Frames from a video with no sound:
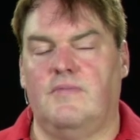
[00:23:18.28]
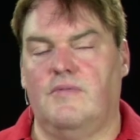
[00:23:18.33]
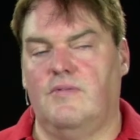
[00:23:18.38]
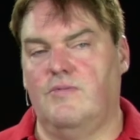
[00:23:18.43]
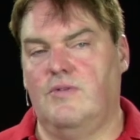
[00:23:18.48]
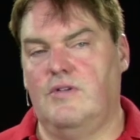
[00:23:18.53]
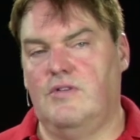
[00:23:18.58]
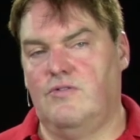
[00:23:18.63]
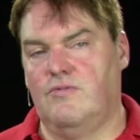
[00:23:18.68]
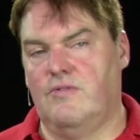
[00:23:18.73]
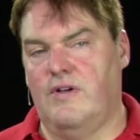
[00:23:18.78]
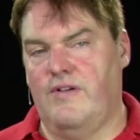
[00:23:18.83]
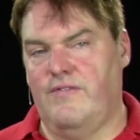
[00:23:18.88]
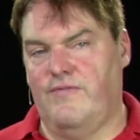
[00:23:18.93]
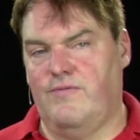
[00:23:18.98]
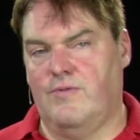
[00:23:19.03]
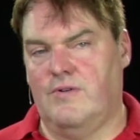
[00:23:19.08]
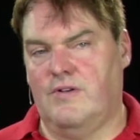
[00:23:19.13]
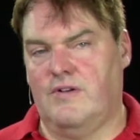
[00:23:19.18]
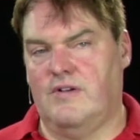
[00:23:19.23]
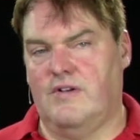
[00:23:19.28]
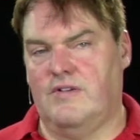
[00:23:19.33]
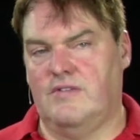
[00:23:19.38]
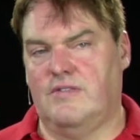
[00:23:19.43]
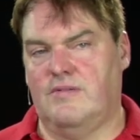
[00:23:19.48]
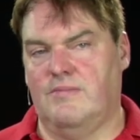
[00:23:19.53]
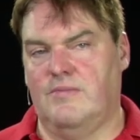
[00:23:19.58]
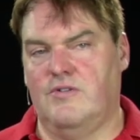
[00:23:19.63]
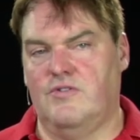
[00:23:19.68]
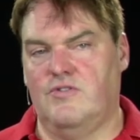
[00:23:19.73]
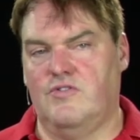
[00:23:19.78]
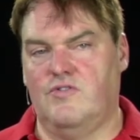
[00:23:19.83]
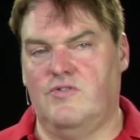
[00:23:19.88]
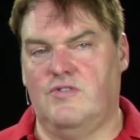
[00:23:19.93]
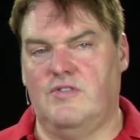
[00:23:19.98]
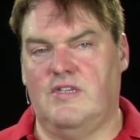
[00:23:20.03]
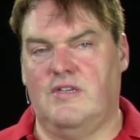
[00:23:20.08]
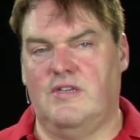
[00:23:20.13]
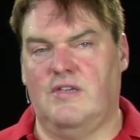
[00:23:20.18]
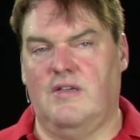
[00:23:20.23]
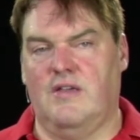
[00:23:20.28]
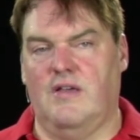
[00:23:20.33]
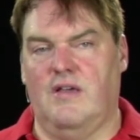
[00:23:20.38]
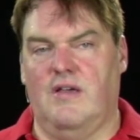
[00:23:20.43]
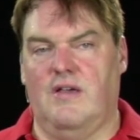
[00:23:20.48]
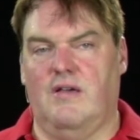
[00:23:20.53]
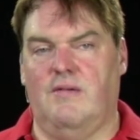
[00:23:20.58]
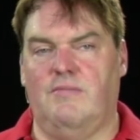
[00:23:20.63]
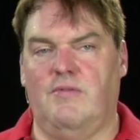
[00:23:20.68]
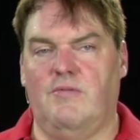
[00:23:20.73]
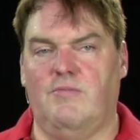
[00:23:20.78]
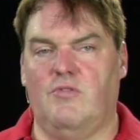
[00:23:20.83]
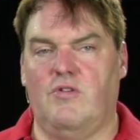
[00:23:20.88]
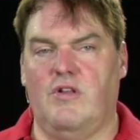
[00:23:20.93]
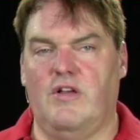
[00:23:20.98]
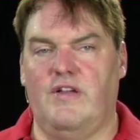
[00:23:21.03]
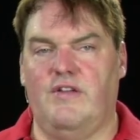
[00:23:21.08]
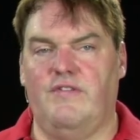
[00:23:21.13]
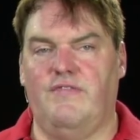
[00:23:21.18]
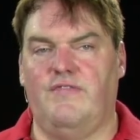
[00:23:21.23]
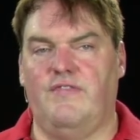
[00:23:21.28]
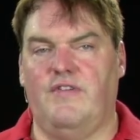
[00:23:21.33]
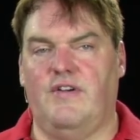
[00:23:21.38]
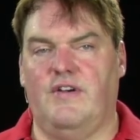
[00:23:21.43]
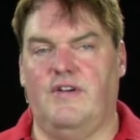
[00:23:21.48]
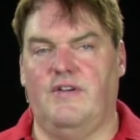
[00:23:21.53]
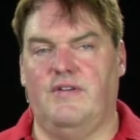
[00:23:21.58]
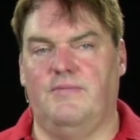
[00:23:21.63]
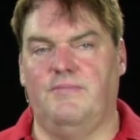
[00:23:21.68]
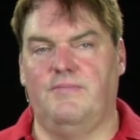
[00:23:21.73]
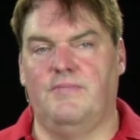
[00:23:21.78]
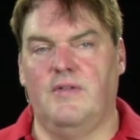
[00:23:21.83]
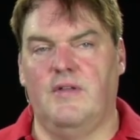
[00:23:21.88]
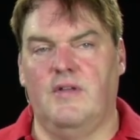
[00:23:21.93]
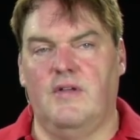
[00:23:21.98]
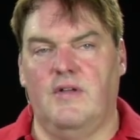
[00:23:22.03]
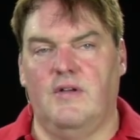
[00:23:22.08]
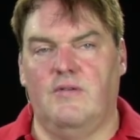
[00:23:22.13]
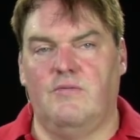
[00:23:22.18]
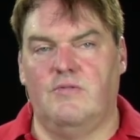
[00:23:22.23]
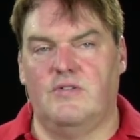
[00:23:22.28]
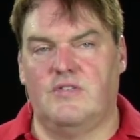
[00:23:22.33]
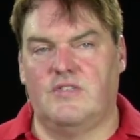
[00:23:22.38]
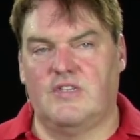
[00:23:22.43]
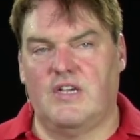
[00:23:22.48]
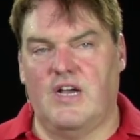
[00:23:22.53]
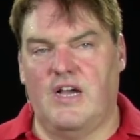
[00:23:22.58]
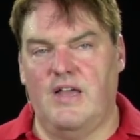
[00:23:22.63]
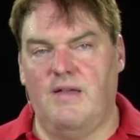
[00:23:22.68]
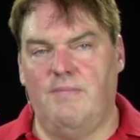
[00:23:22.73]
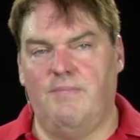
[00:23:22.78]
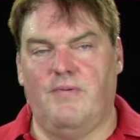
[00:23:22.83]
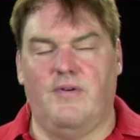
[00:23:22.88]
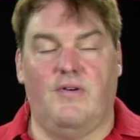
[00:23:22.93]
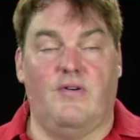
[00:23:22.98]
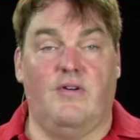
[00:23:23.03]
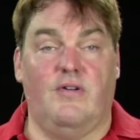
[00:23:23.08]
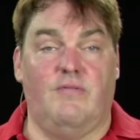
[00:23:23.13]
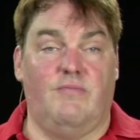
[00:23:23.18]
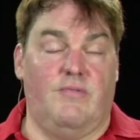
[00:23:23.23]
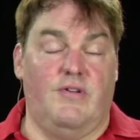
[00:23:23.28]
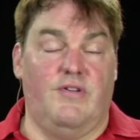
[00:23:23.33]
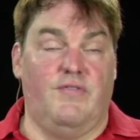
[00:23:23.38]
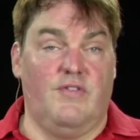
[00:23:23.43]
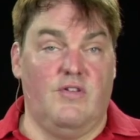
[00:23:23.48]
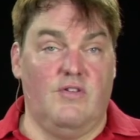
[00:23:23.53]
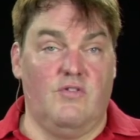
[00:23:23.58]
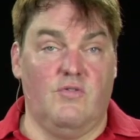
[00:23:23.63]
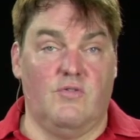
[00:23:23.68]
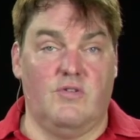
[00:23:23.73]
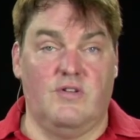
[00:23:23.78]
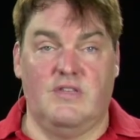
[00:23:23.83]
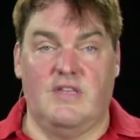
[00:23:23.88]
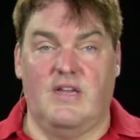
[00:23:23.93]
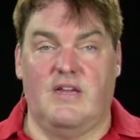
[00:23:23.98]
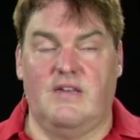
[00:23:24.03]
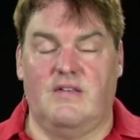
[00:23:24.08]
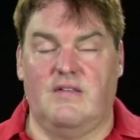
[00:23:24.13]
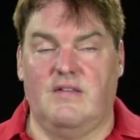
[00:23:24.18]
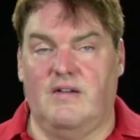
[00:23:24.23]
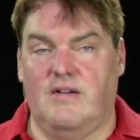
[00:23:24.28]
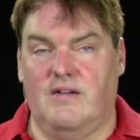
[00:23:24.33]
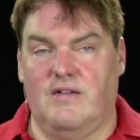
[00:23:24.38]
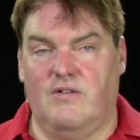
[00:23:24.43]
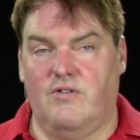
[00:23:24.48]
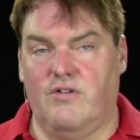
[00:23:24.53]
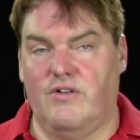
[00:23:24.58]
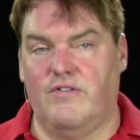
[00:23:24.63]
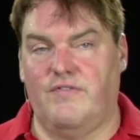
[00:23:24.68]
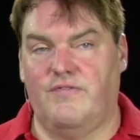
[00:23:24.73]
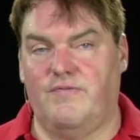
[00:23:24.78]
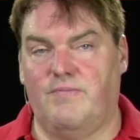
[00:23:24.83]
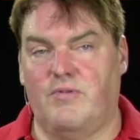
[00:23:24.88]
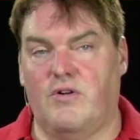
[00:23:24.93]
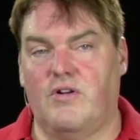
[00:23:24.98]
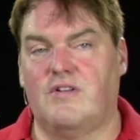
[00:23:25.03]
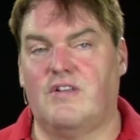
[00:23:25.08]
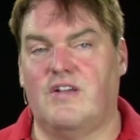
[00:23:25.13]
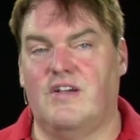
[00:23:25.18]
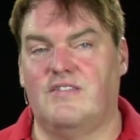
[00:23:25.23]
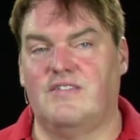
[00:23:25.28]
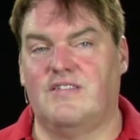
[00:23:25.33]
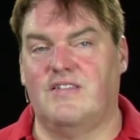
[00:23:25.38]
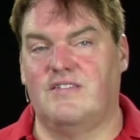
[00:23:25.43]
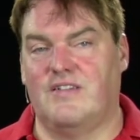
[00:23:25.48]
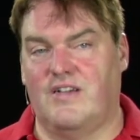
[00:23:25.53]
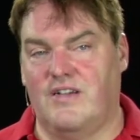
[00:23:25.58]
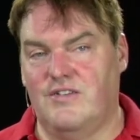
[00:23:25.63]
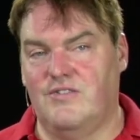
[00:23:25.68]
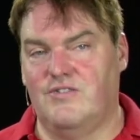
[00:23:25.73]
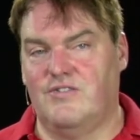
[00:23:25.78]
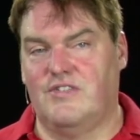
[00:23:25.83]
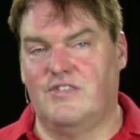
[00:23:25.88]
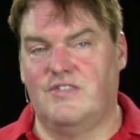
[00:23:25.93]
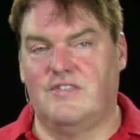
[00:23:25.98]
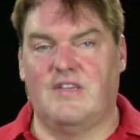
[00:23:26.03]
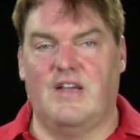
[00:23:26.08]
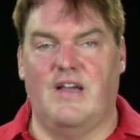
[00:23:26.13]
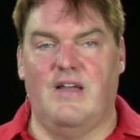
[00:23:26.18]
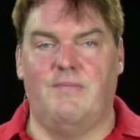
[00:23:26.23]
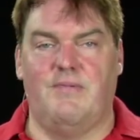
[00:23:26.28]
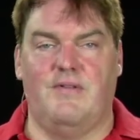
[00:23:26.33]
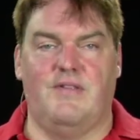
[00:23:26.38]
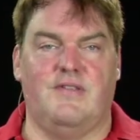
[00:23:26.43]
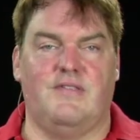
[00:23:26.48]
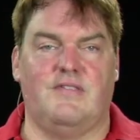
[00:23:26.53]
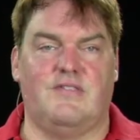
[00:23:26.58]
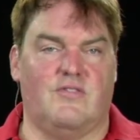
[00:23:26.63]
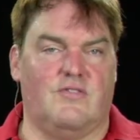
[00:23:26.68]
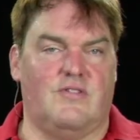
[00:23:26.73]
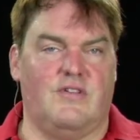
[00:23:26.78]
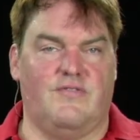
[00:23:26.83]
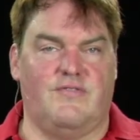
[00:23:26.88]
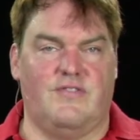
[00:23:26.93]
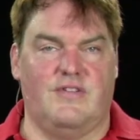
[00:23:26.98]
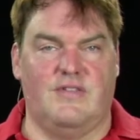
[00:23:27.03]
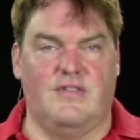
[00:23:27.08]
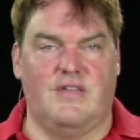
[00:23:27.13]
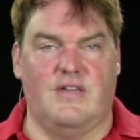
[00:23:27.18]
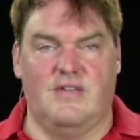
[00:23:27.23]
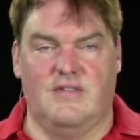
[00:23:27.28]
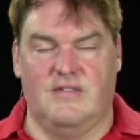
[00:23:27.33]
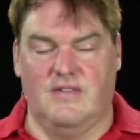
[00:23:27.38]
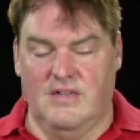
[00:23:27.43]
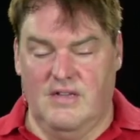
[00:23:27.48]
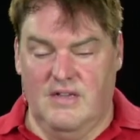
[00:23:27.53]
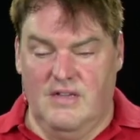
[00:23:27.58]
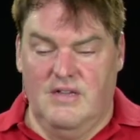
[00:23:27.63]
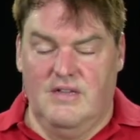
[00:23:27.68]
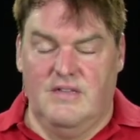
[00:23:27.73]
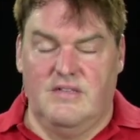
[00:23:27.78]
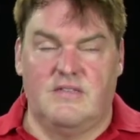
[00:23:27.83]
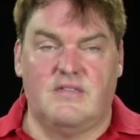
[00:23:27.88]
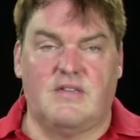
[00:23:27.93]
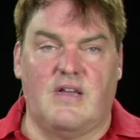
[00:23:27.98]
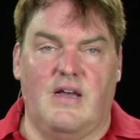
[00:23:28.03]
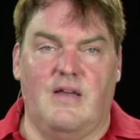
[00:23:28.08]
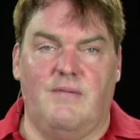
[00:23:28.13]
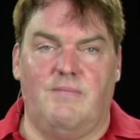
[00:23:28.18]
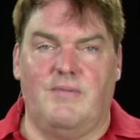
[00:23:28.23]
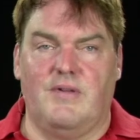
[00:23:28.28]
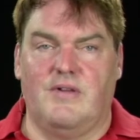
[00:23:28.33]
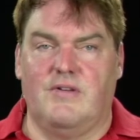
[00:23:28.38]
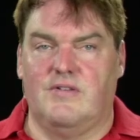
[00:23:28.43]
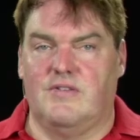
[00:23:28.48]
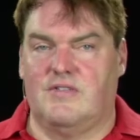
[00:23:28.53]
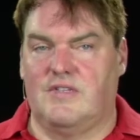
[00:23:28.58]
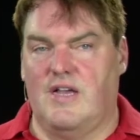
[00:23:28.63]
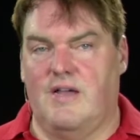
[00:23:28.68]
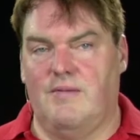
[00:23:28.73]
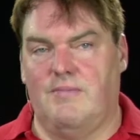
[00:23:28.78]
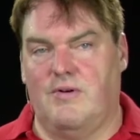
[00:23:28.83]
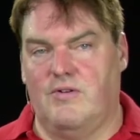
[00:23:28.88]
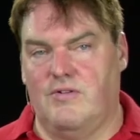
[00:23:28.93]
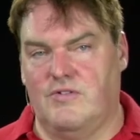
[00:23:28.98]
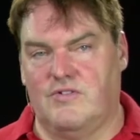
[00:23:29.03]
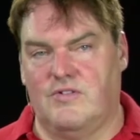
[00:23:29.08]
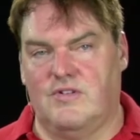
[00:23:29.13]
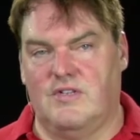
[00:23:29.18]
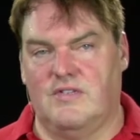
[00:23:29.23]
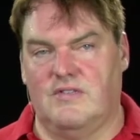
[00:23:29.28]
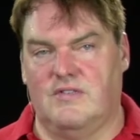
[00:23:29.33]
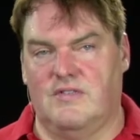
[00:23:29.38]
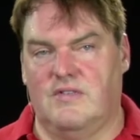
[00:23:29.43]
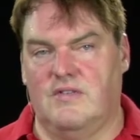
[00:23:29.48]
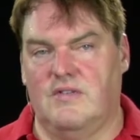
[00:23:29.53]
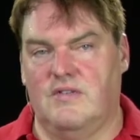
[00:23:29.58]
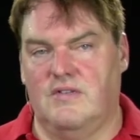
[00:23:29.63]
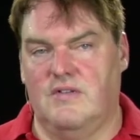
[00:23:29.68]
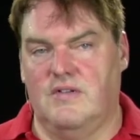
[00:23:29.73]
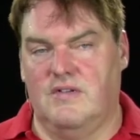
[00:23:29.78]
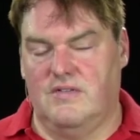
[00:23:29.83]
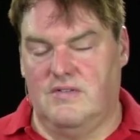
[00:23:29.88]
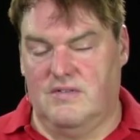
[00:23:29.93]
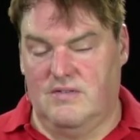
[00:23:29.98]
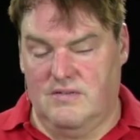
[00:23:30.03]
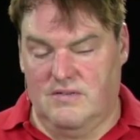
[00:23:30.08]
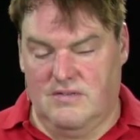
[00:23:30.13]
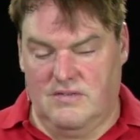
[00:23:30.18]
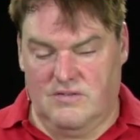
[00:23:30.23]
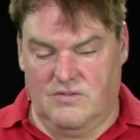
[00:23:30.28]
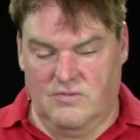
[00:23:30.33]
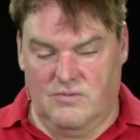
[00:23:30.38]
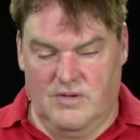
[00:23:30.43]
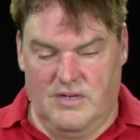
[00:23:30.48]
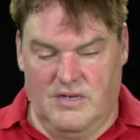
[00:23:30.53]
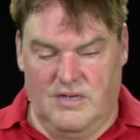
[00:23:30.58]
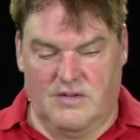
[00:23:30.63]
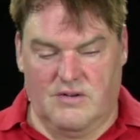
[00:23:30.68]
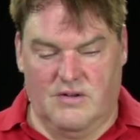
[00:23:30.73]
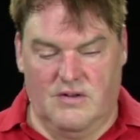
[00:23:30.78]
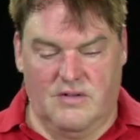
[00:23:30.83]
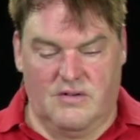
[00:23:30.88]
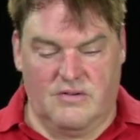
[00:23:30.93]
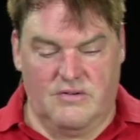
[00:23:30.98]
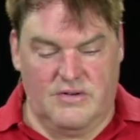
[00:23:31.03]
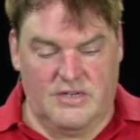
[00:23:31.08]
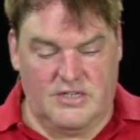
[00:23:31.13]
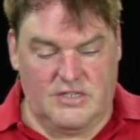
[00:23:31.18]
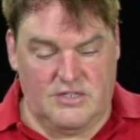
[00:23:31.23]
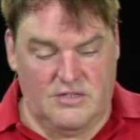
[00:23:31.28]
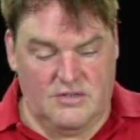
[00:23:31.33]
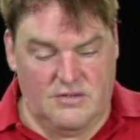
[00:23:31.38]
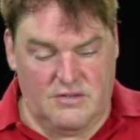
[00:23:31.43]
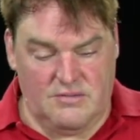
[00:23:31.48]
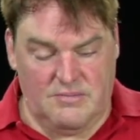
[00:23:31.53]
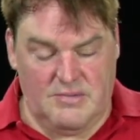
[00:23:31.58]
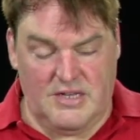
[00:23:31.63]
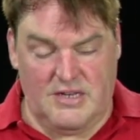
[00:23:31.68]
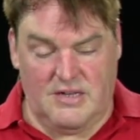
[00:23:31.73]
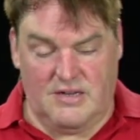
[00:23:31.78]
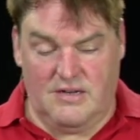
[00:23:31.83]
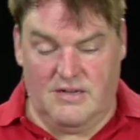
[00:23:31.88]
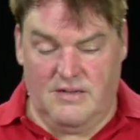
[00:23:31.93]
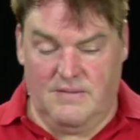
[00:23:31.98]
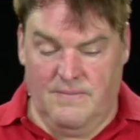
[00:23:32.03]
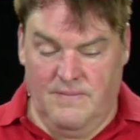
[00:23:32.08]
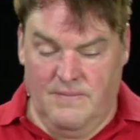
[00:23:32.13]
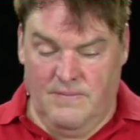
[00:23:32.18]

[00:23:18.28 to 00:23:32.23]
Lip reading: we do have one customer who's using mimoLive with Skype, or if you're doing that, a lot of broadcasters are using Skype, and it's no different than Skype, because Skype also doesn't do any color correction automatically.